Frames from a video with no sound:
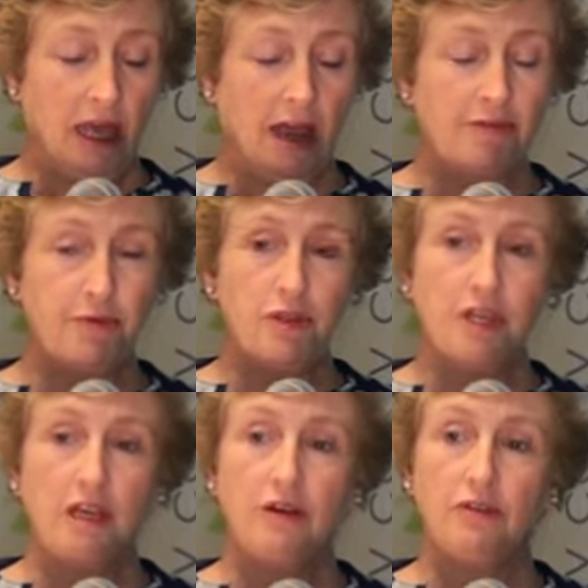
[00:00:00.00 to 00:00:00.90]
I've put
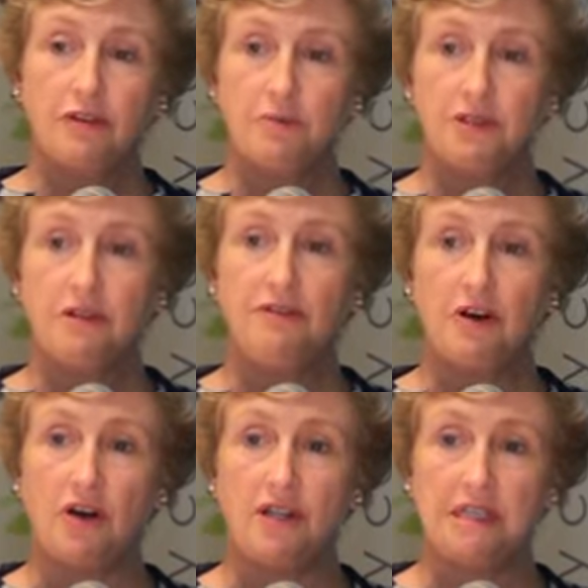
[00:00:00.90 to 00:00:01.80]
Heliothrips
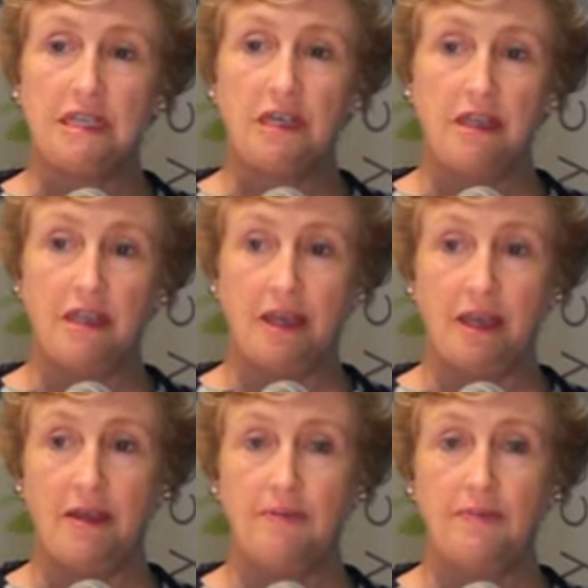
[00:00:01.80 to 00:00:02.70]
sylvanus in there.